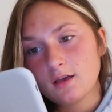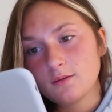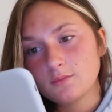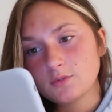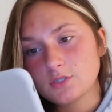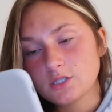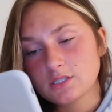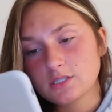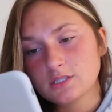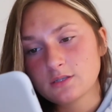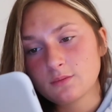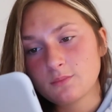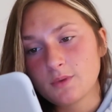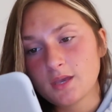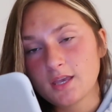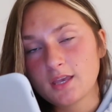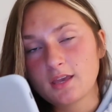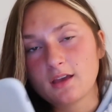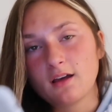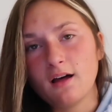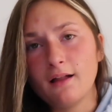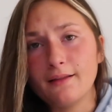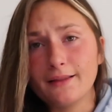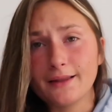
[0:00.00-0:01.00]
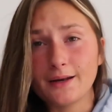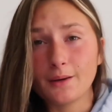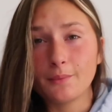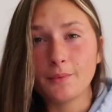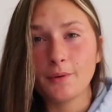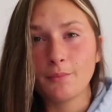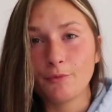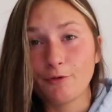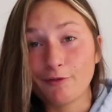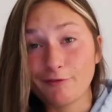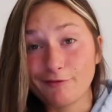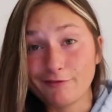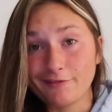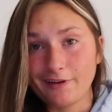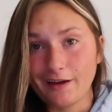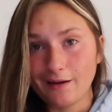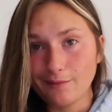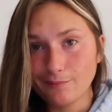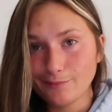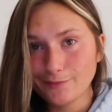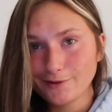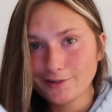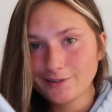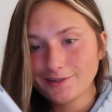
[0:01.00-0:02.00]
just to make it a little bit more
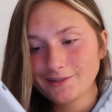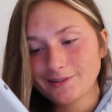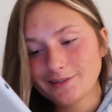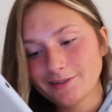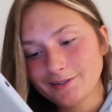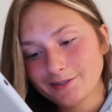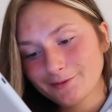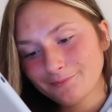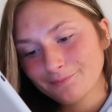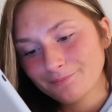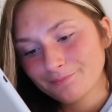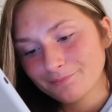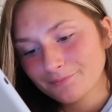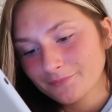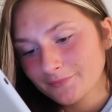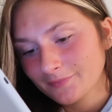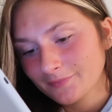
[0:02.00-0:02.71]
vibrant, you know?